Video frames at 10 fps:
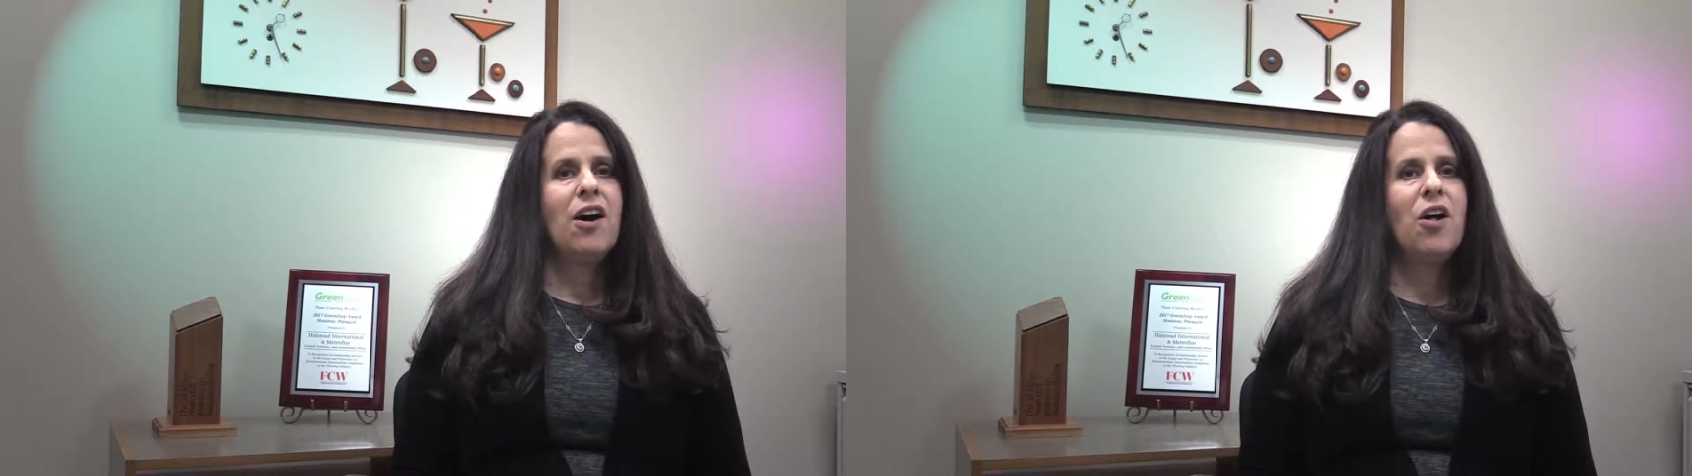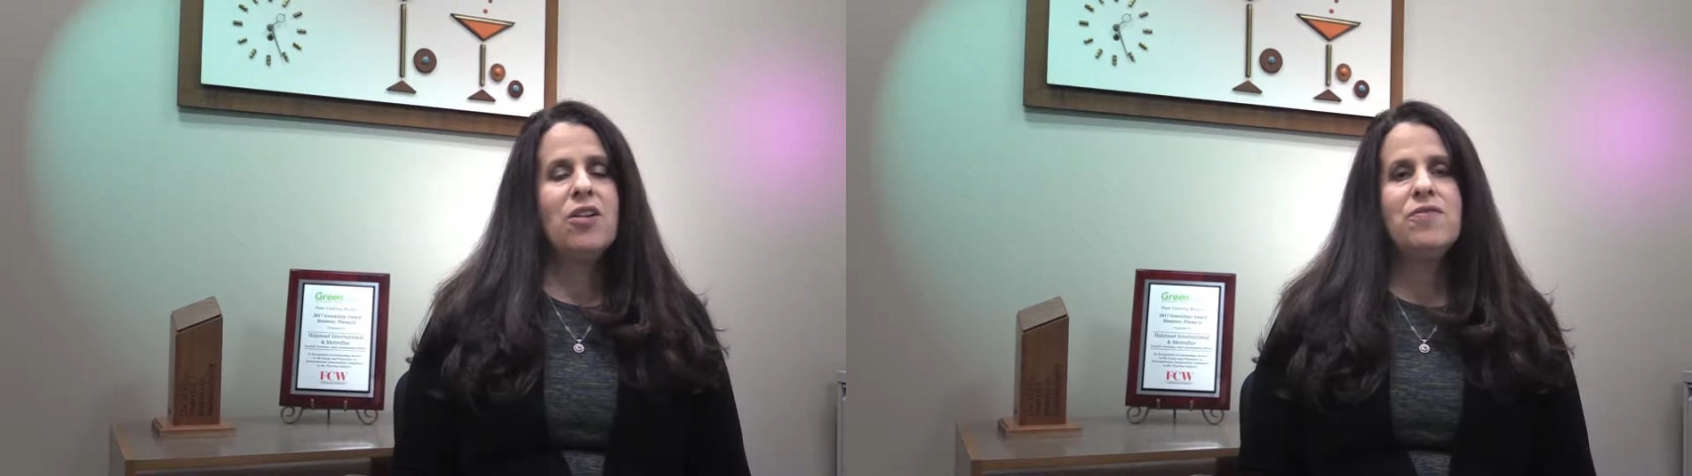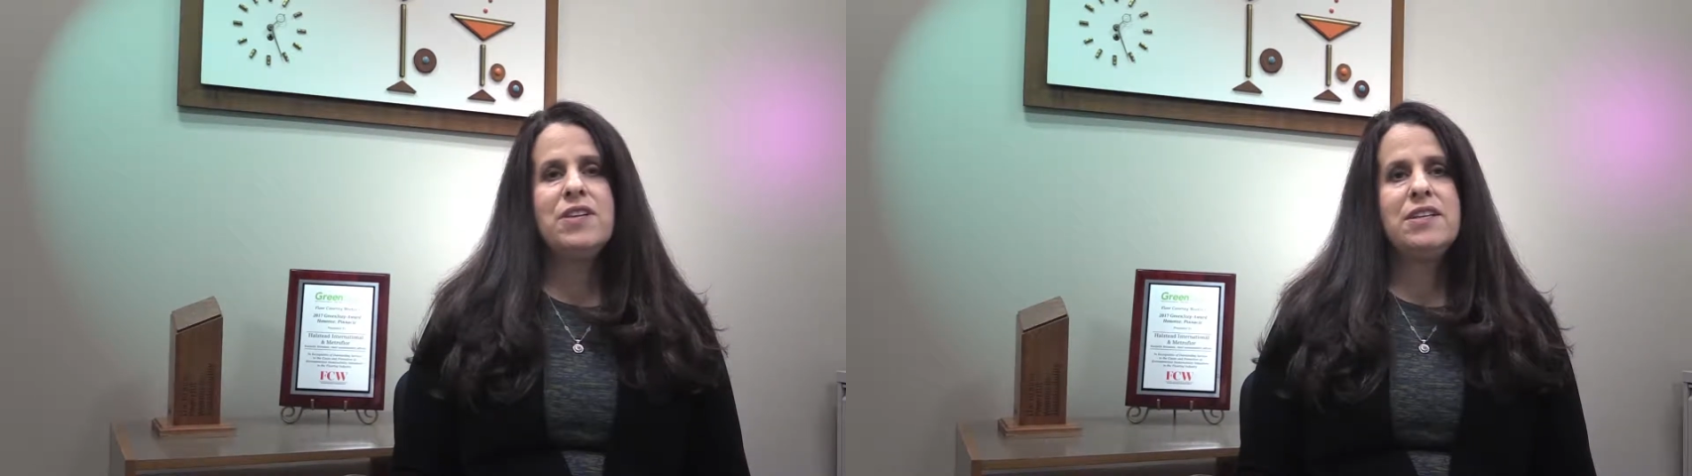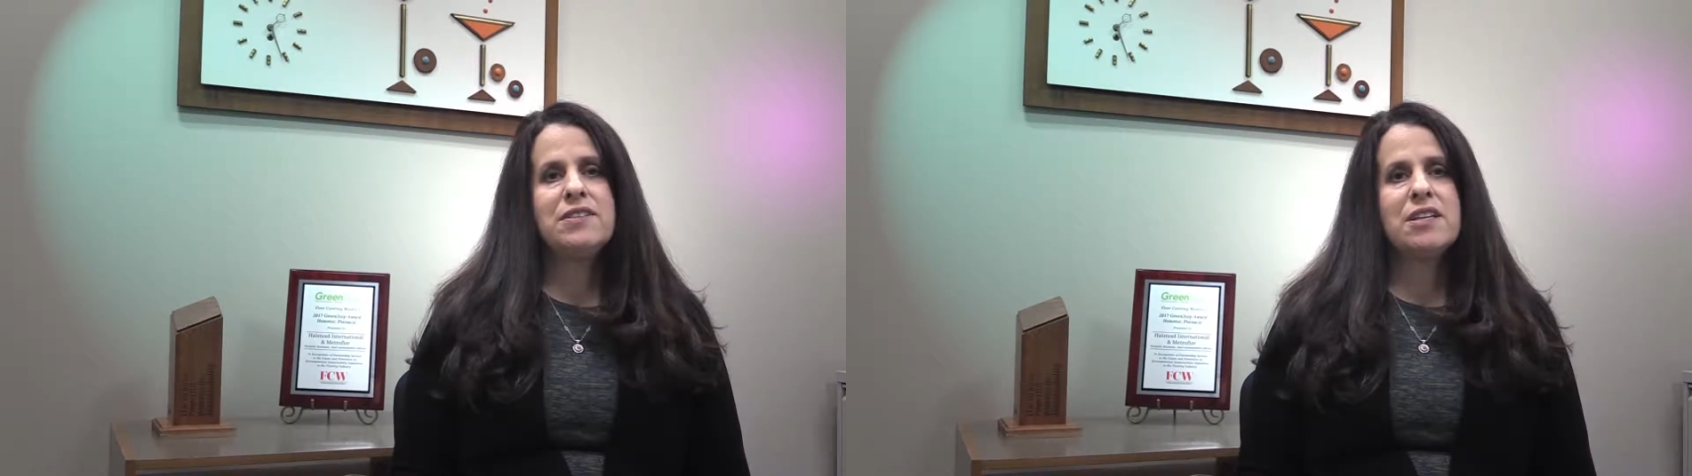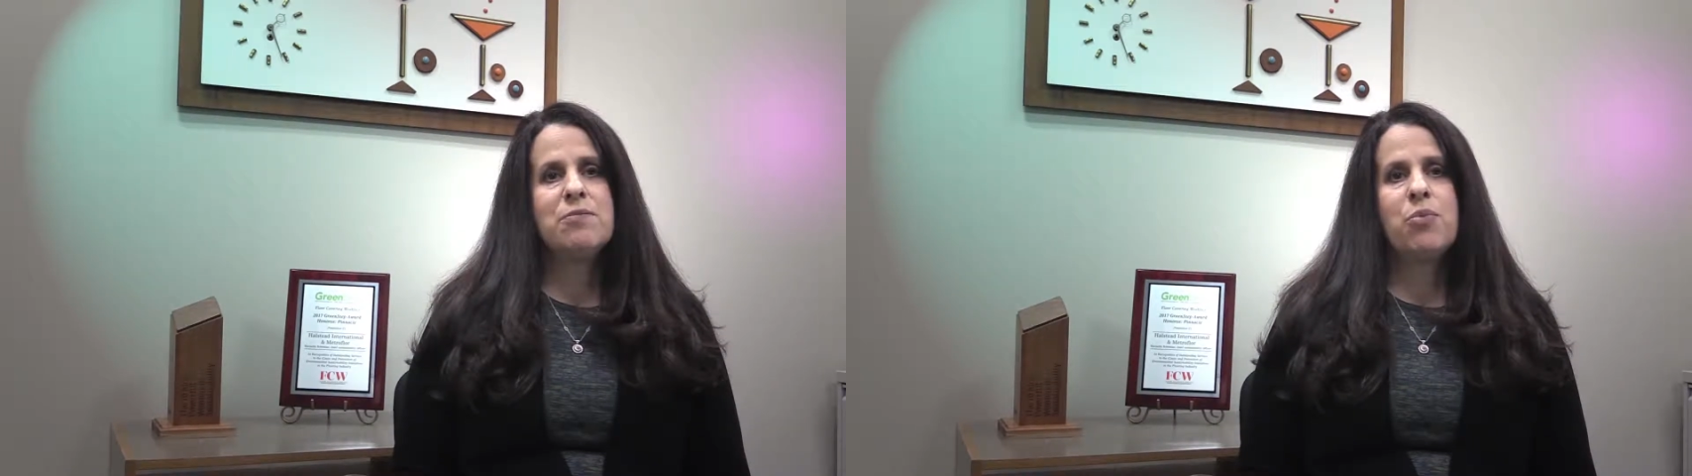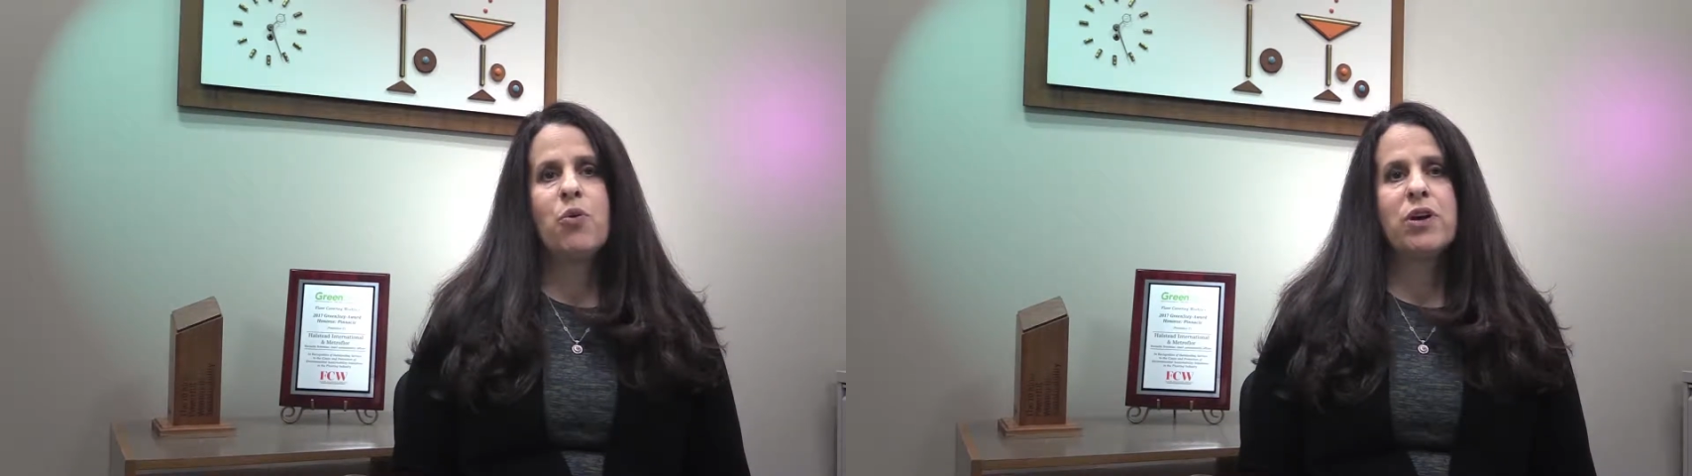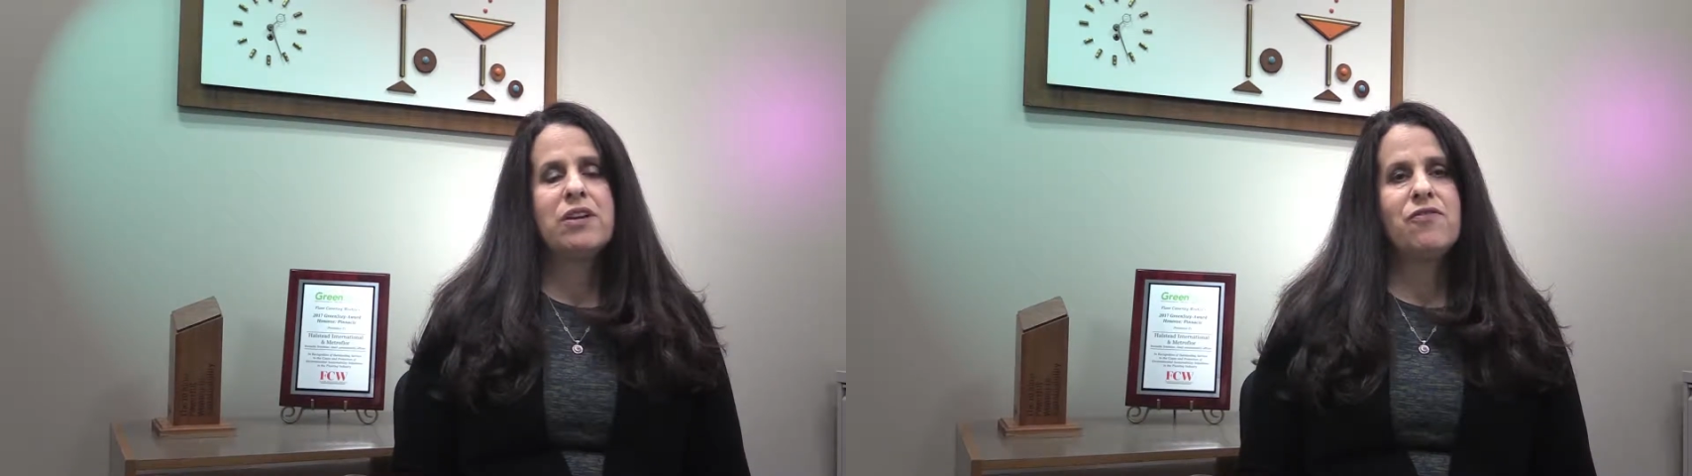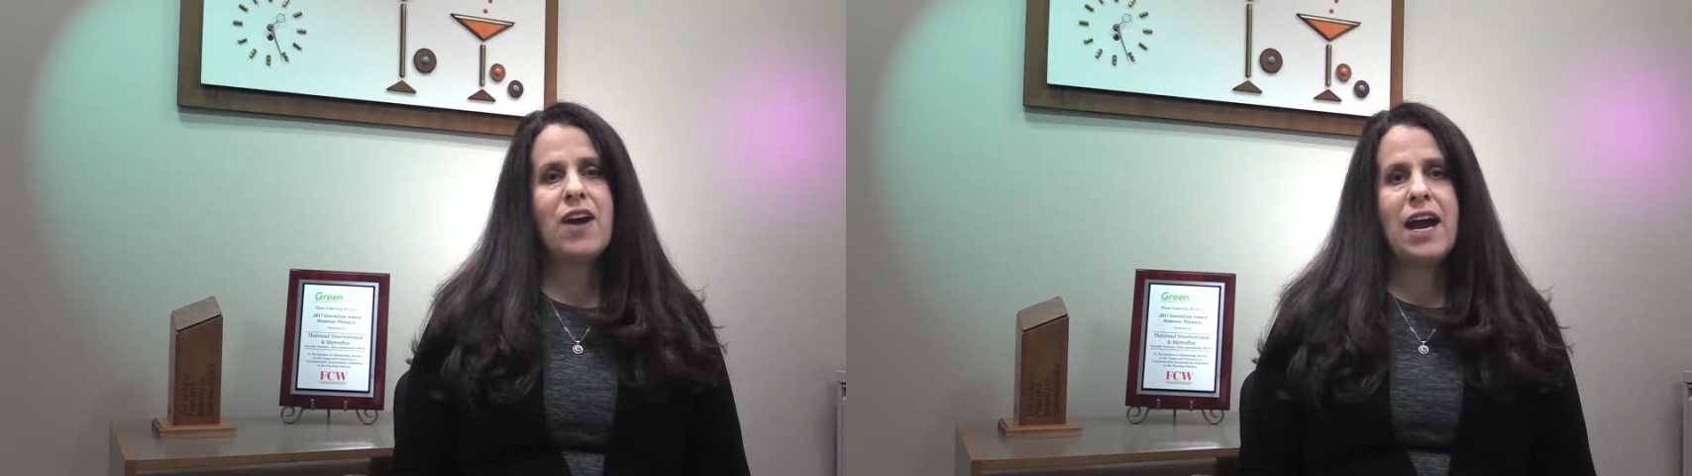all of these
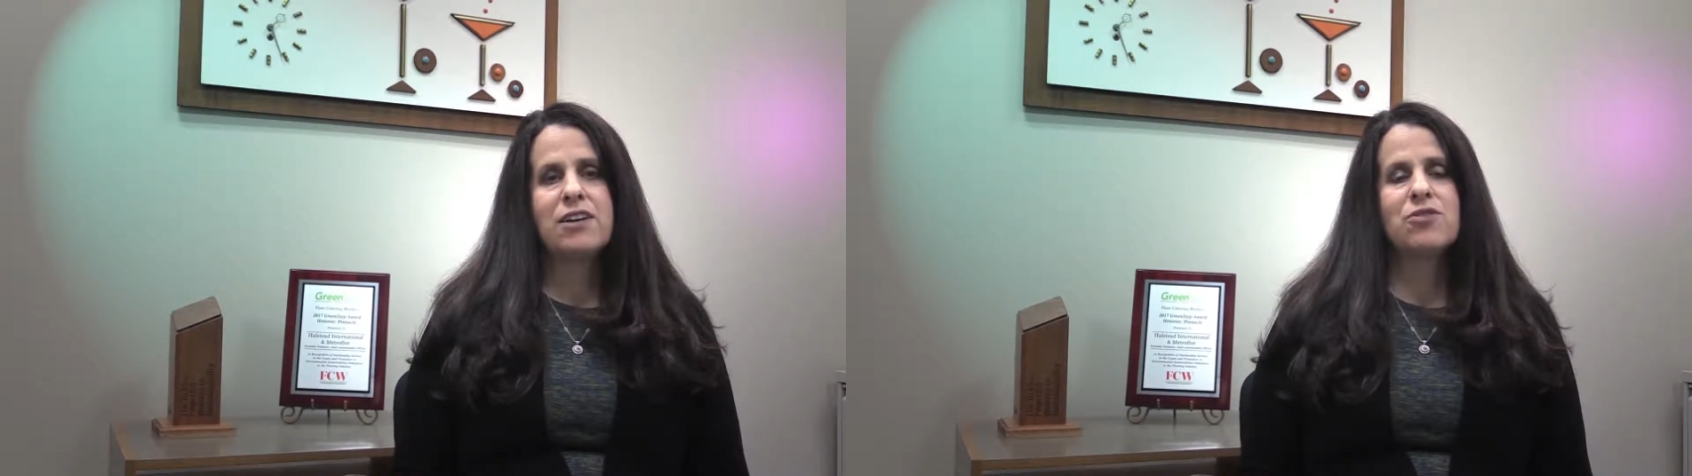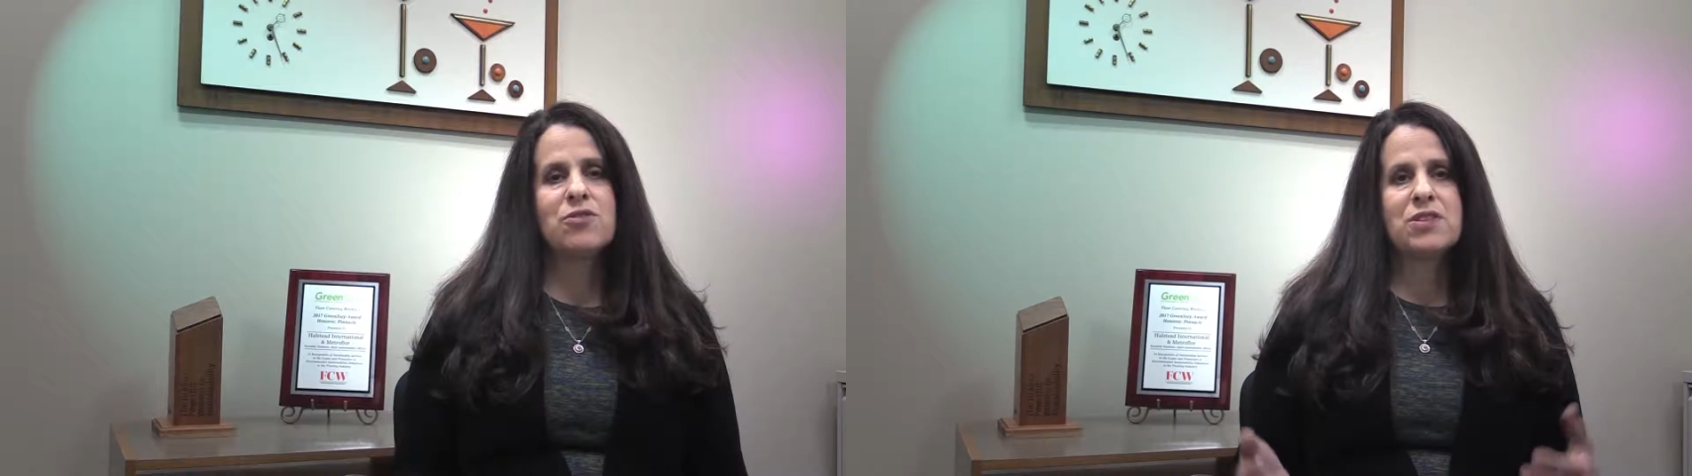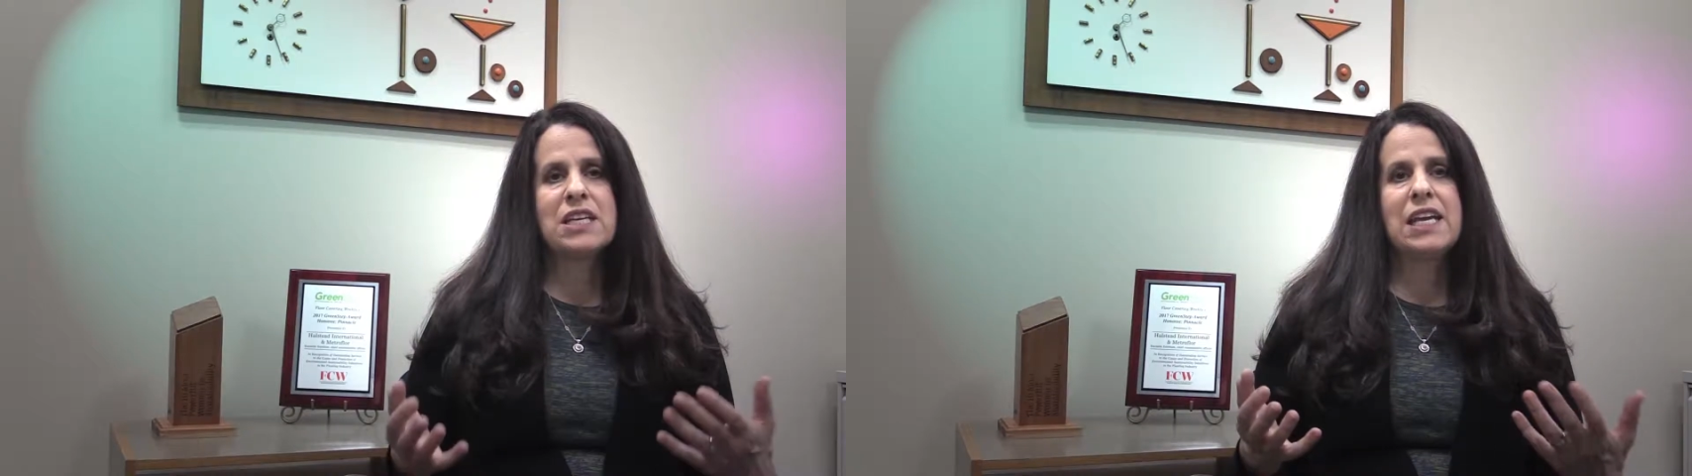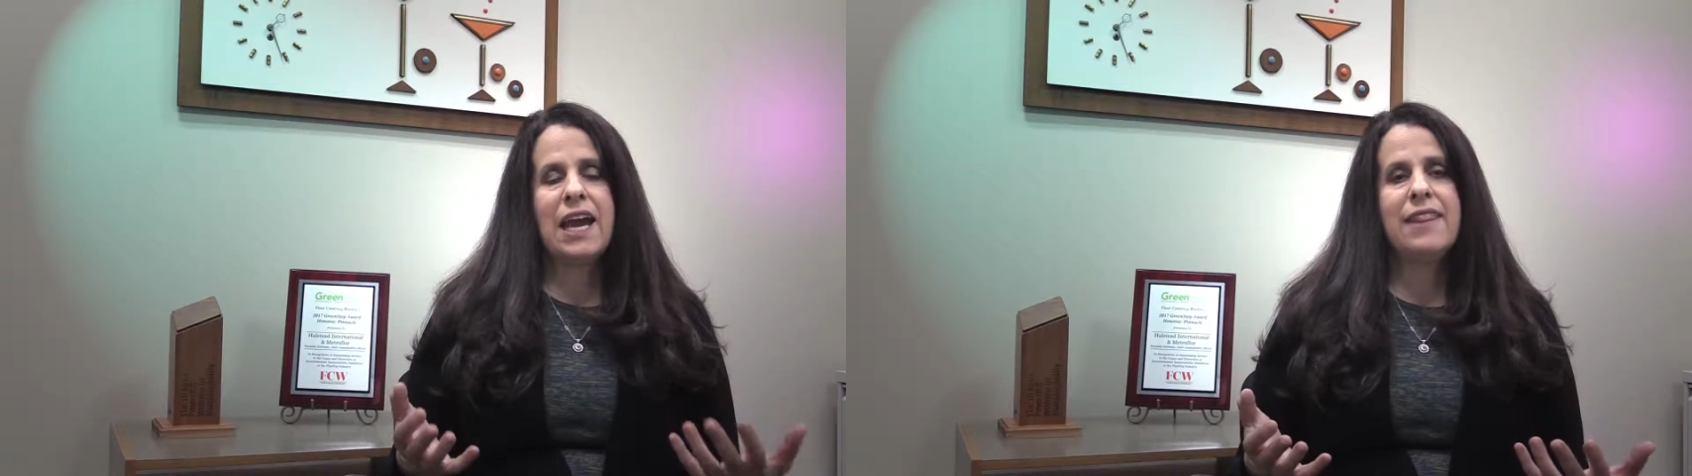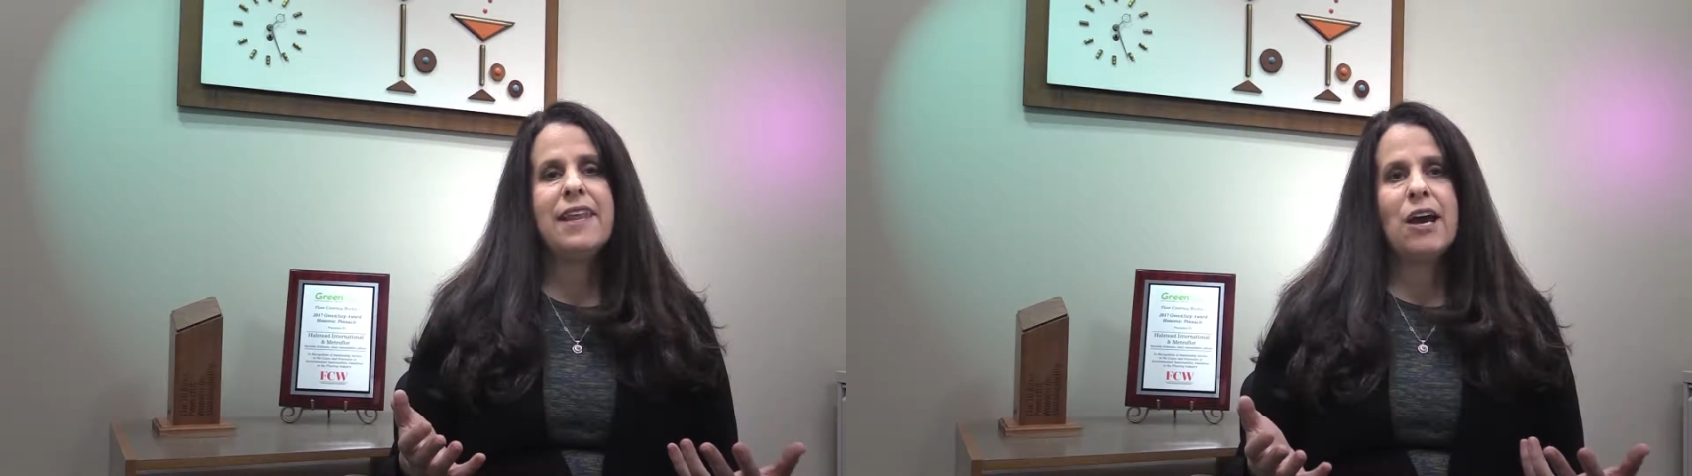important factors, again,